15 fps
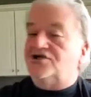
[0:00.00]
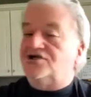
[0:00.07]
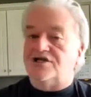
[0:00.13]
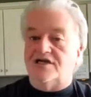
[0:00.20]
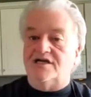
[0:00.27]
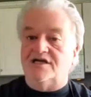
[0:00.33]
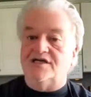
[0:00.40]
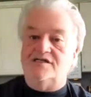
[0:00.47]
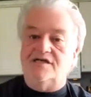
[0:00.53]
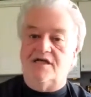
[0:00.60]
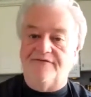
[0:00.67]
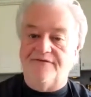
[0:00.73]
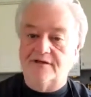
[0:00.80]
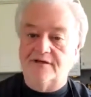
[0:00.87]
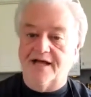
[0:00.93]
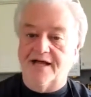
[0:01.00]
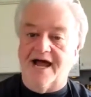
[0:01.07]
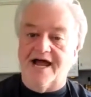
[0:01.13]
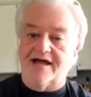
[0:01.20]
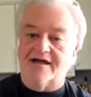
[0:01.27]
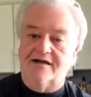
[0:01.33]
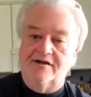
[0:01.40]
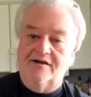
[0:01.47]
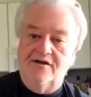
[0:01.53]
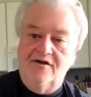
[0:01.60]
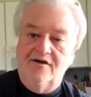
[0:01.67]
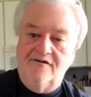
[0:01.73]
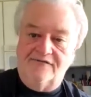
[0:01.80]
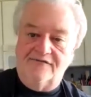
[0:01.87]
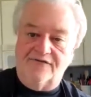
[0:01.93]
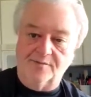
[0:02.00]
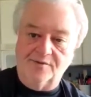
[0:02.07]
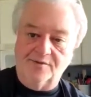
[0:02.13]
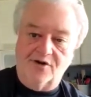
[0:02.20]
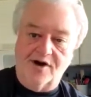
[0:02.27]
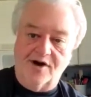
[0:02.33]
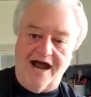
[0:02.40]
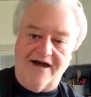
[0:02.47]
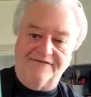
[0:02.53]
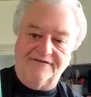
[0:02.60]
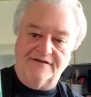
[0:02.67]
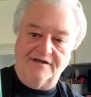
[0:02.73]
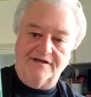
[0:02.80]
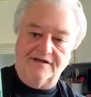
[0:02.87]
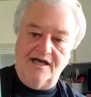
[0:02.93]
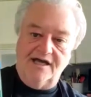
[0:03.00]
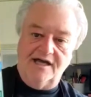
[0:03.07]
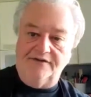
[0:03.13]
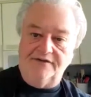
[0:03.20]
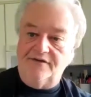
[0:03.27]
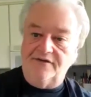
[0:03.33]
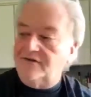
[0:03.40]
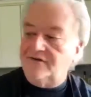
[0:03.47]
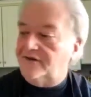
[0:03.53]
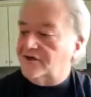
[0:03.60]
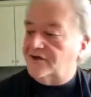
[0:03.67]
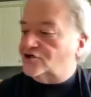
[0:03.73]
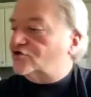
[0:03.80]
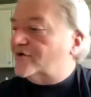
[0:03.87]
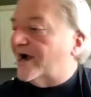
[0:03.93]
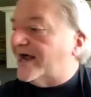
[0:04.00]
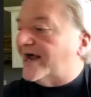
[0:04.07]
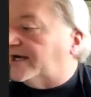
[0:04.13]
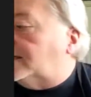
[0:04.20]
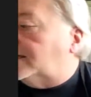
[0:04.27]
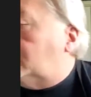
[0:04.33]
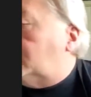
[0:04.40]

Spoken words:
cheese, if you like, from Kraft in their shredded